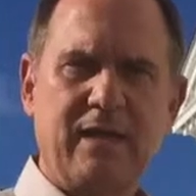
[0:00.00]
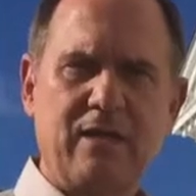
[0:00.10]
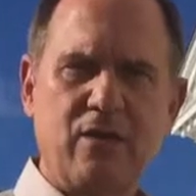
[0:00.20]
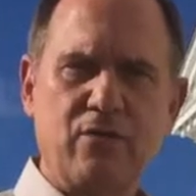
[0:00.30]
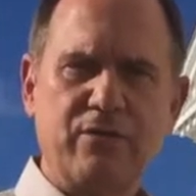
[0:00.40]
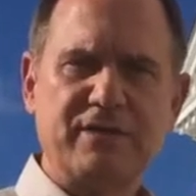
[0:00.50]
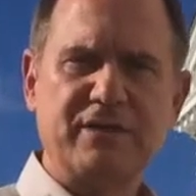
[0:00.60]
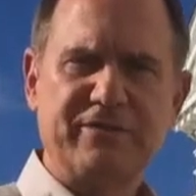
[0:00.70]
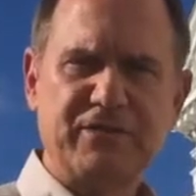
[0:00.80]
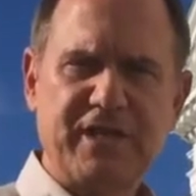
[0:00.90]
Hello, this
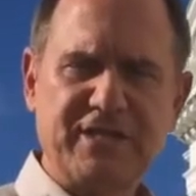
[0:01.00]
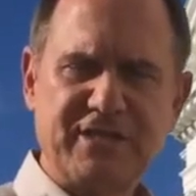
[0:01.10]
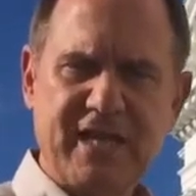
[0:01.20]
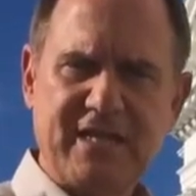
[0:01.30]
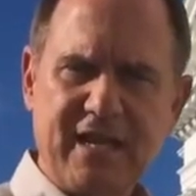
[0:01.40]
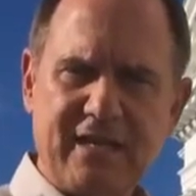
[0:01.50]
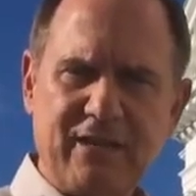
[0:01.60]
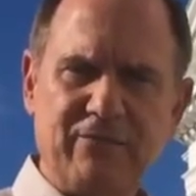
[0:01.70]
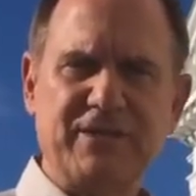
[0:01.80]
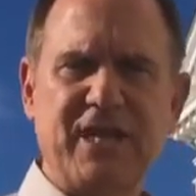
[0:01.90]
is Virginia State
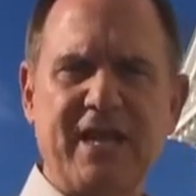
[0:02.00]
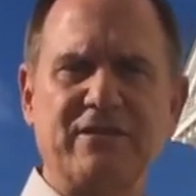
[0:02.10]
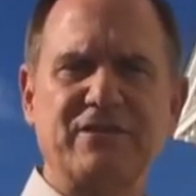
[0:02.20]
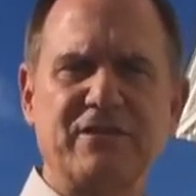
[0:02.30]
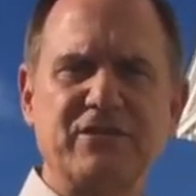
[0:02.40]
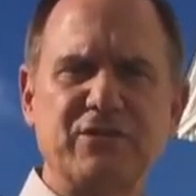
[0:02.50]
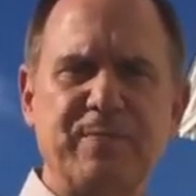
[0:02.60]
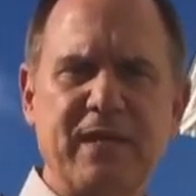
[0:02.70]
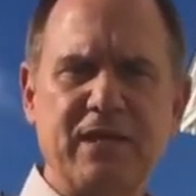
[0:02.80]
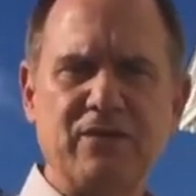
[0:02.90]
Delegate Rich Anderson
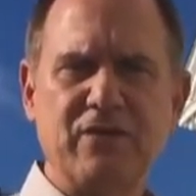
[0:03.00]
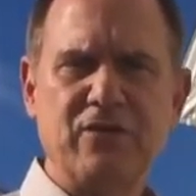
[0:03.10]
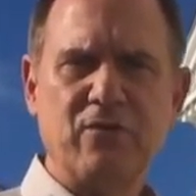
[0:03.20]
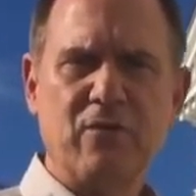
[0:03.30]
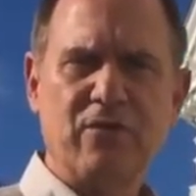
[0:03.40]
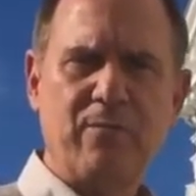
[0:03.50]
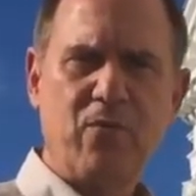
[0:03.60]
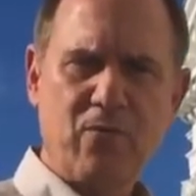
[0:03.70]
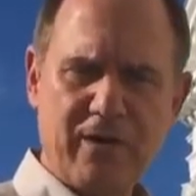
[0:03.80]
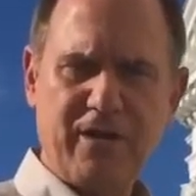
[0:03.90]
speaking to you on the
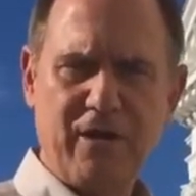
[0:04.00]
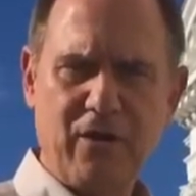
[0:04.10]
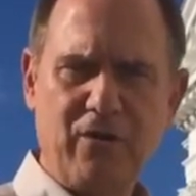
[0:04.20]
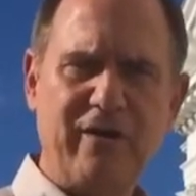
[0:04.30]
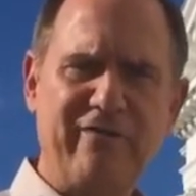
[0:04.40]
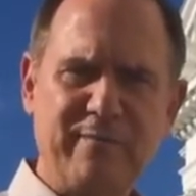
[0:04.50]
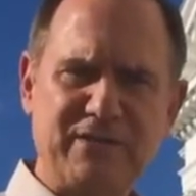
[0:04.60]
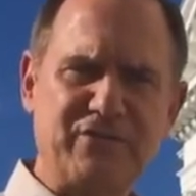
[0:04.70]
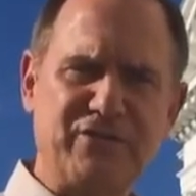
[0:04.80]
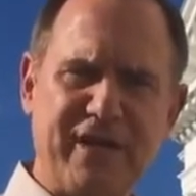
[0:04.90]
portico of
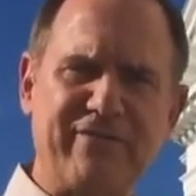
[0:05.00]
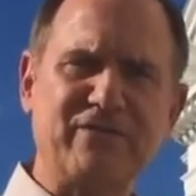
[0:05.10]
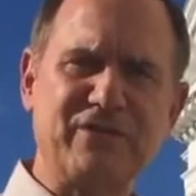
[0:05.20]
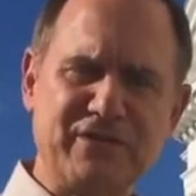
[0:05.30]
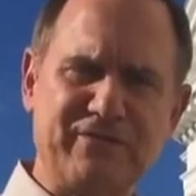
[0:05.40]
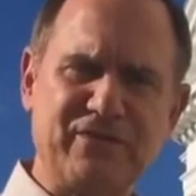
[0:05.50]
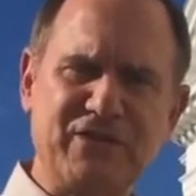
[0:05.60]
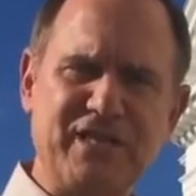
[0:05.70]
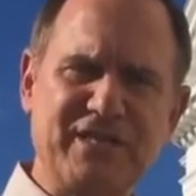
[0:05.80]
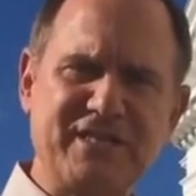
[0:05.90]
Mr. Jefferson's
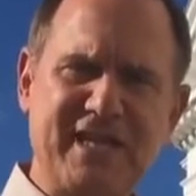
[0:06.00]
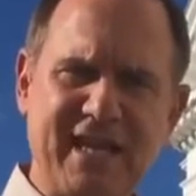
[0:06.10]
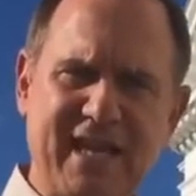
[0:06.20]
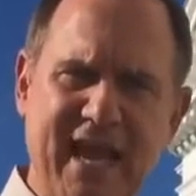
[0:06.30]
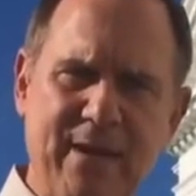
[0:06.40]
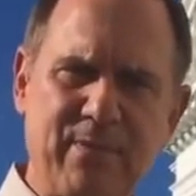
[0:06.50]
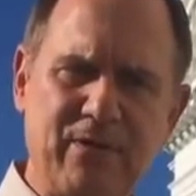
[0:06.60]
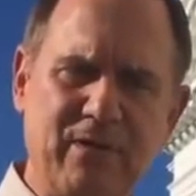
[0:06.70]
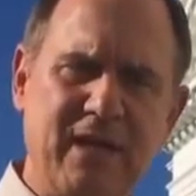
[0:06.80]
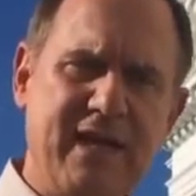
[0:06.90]
Virginia State Capitol.